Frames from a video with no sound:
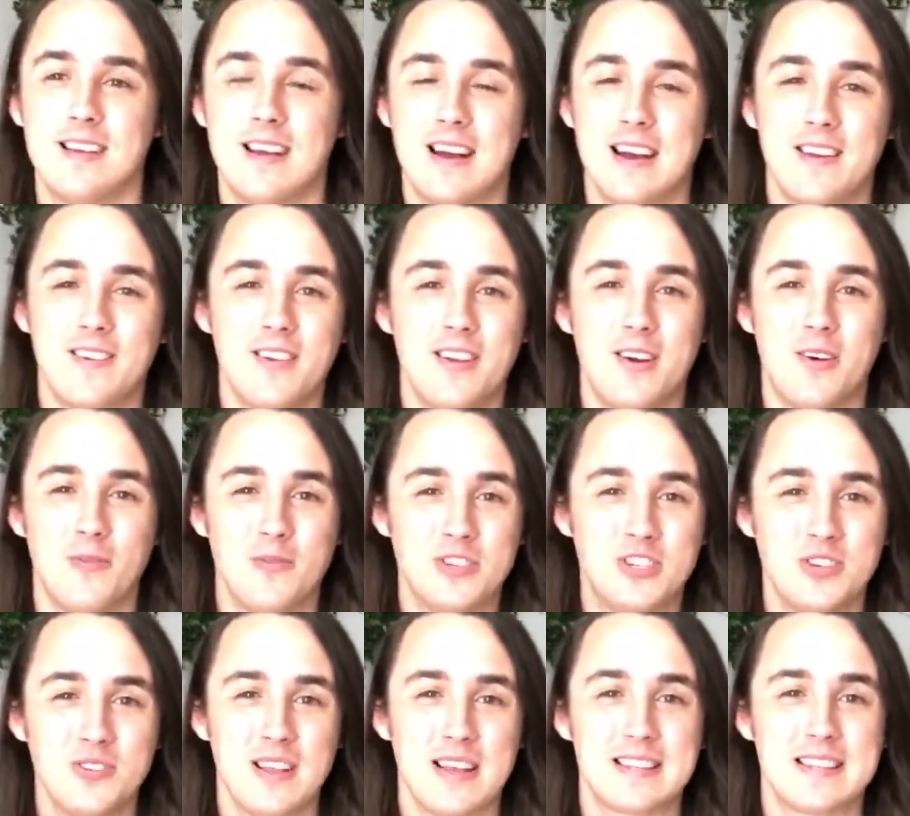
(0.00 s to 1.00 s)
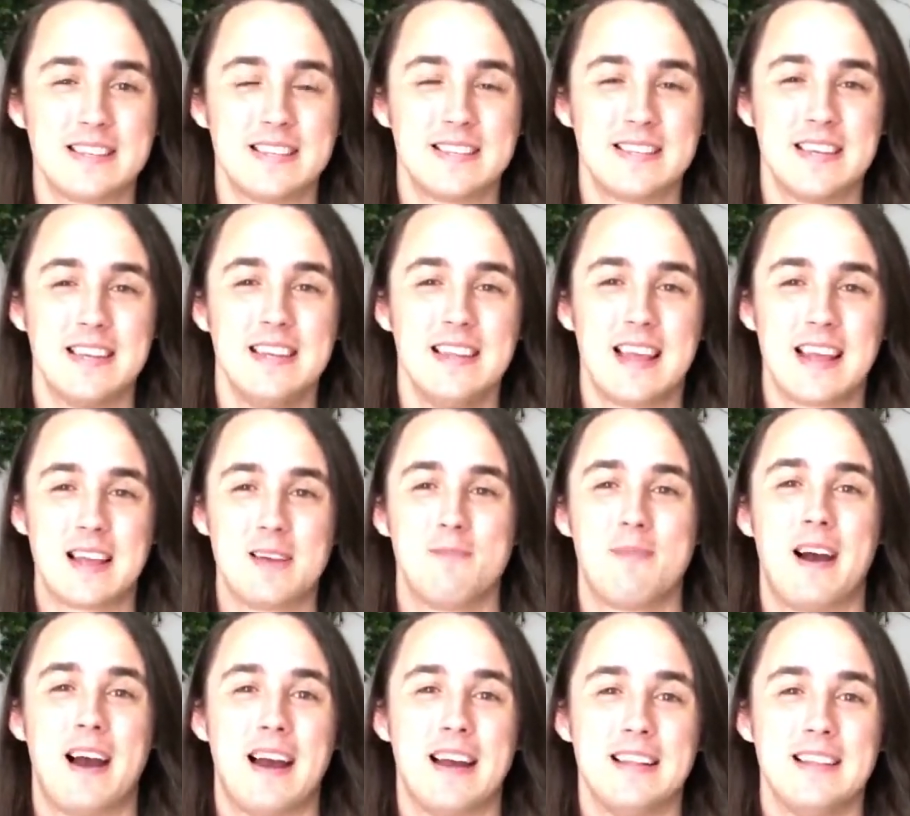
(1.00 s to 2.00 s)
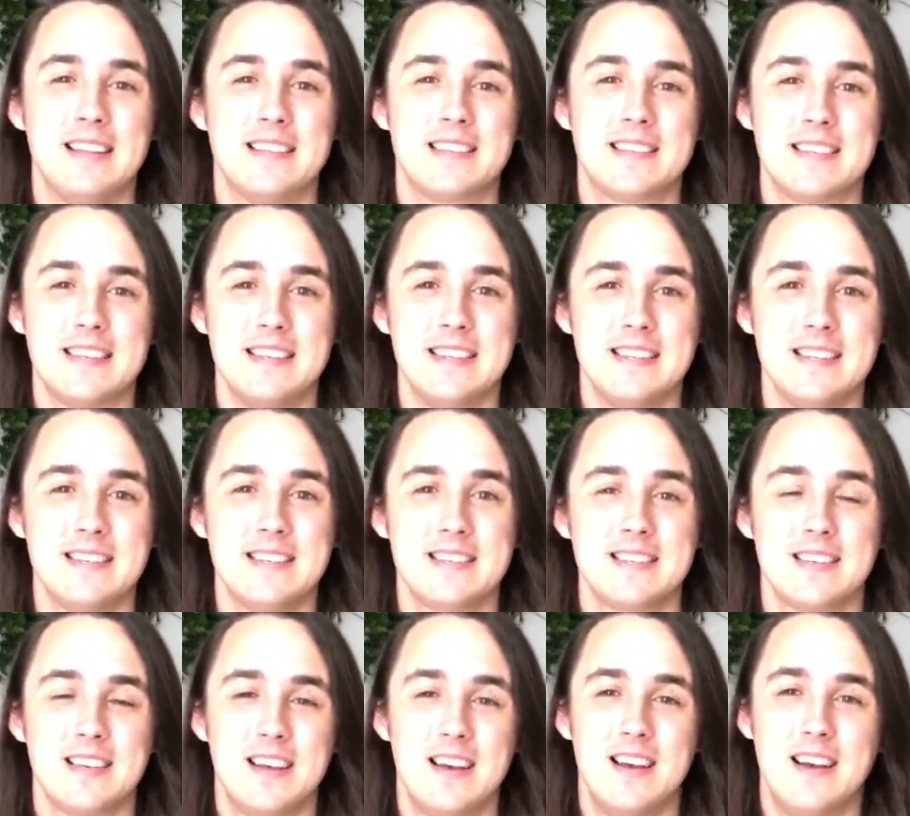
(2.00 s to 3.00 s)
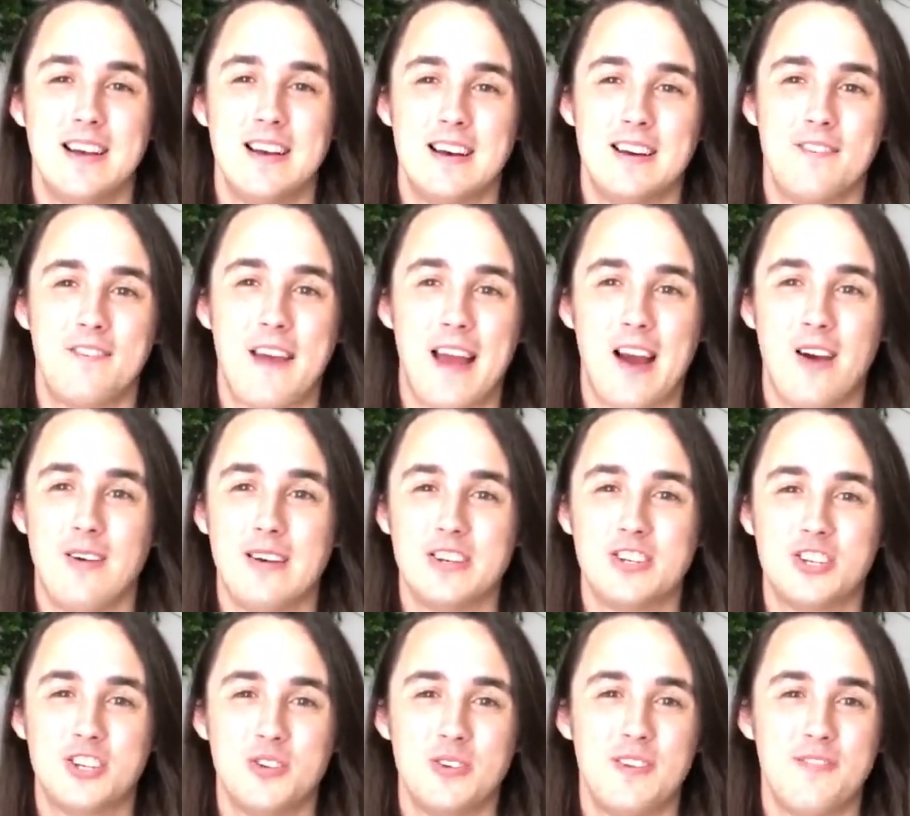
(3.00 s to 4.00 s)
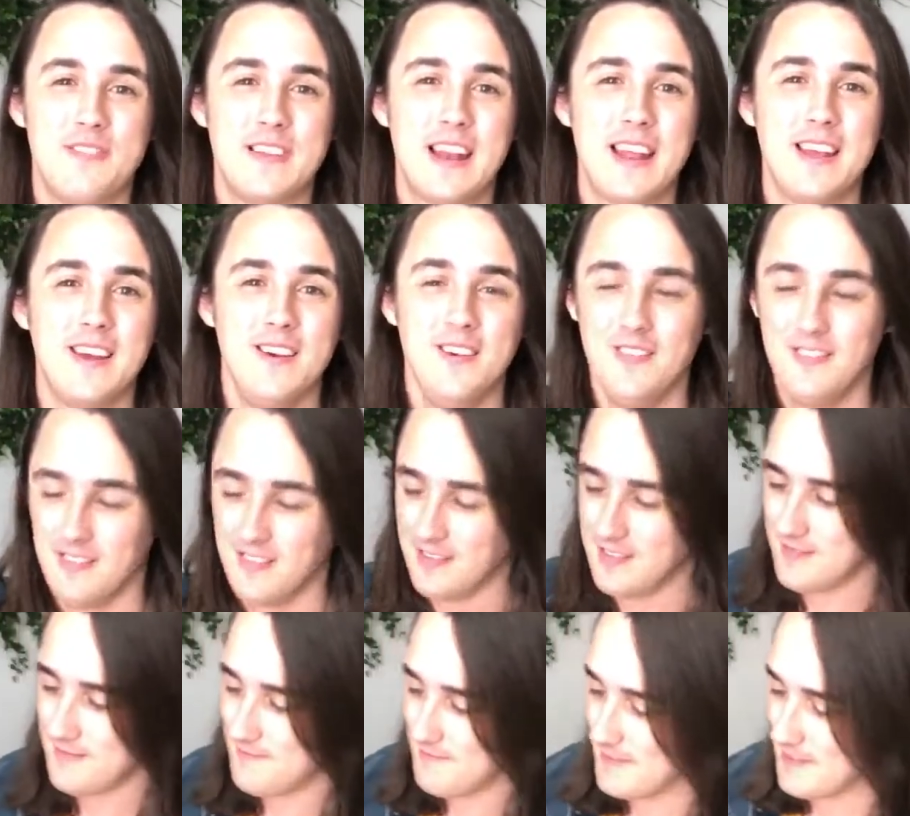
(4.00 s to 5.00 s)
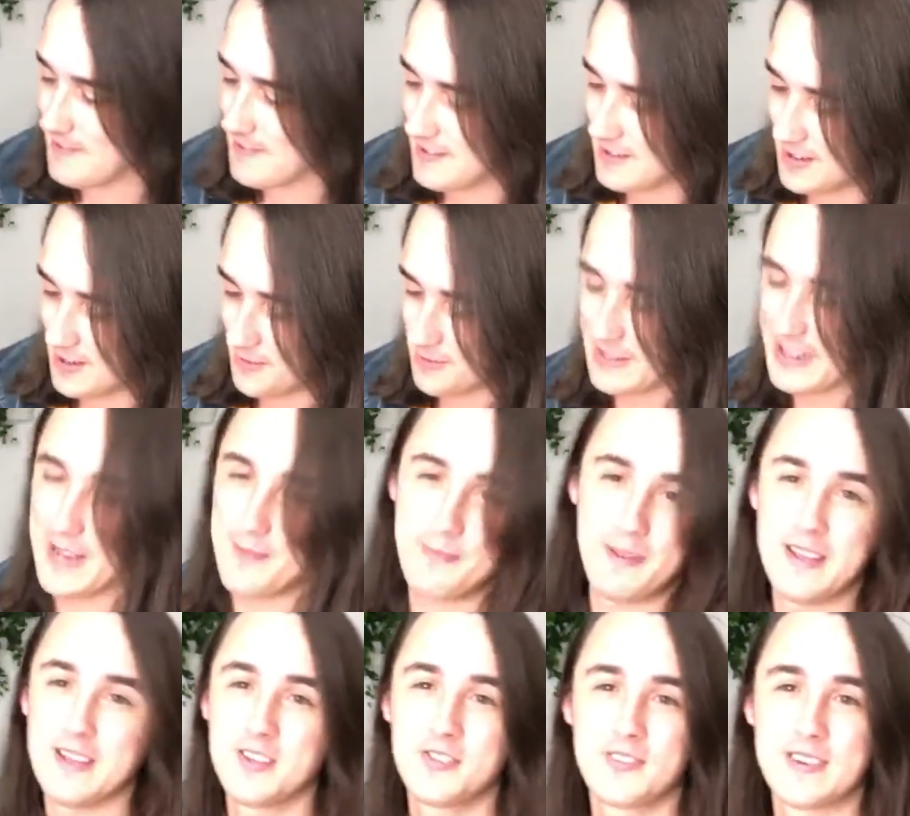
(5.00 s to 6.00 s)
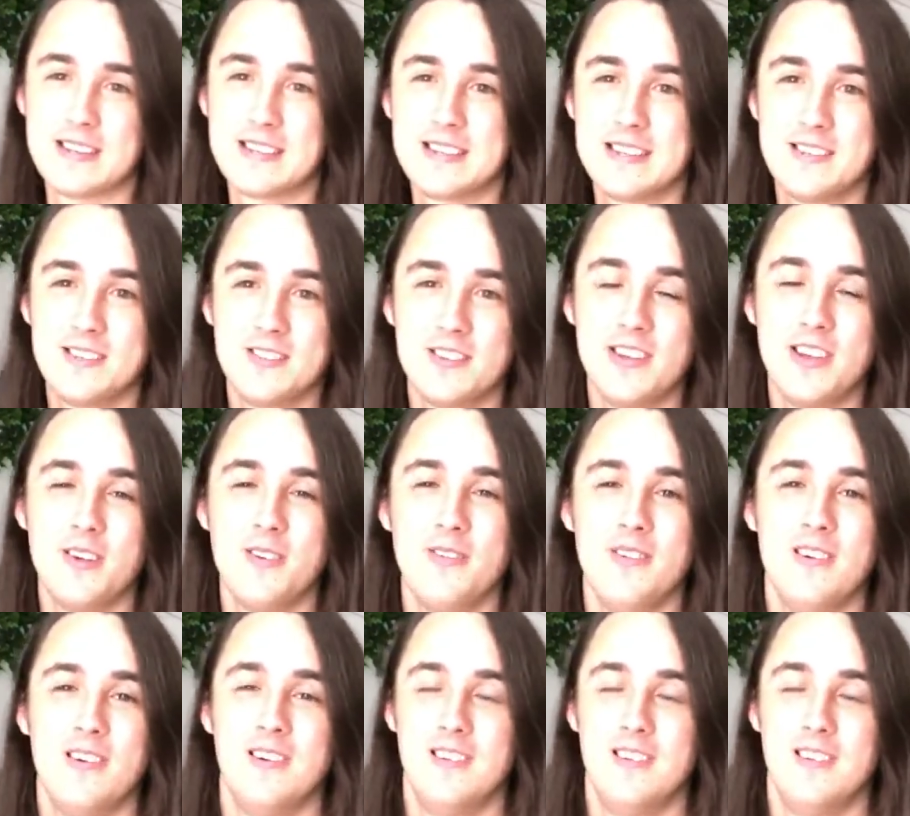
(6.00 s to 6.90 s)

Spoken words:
don't know, would you like to see like a behind the scenes of how I shoot a video? Would that be interesting to you?